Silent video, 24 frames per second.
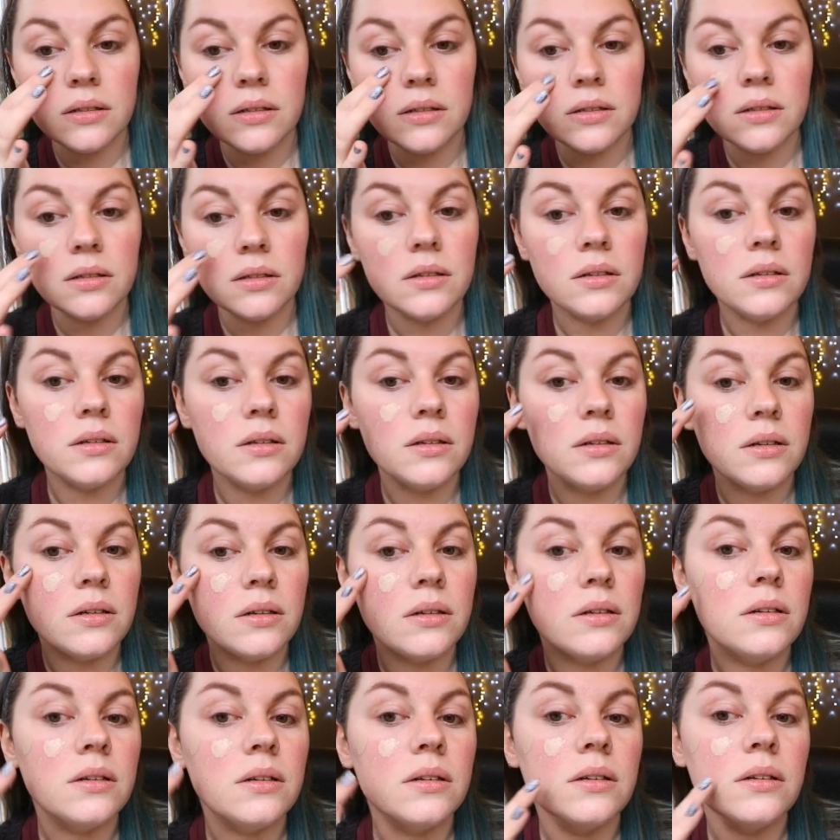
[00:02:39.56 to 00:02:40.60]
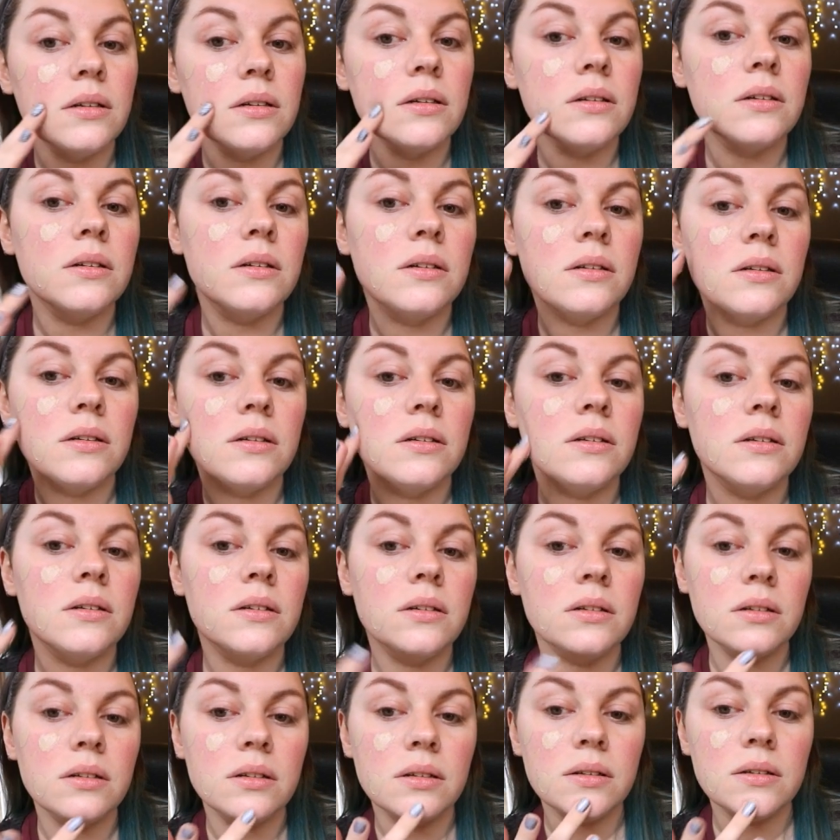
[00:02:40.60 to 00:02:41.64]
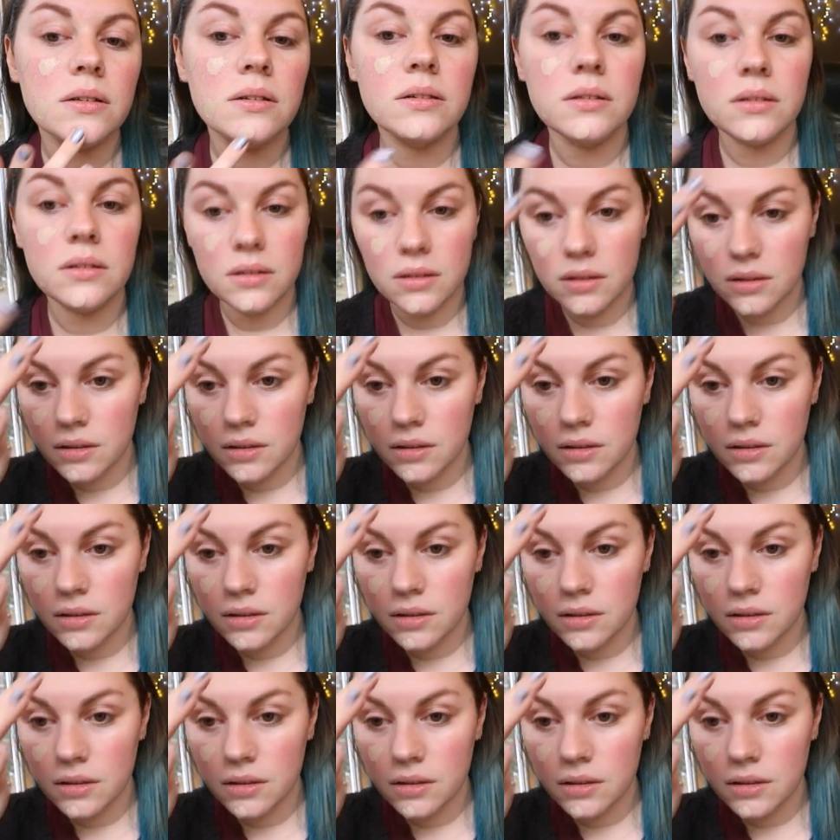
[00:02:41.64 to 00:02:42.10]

[no speech]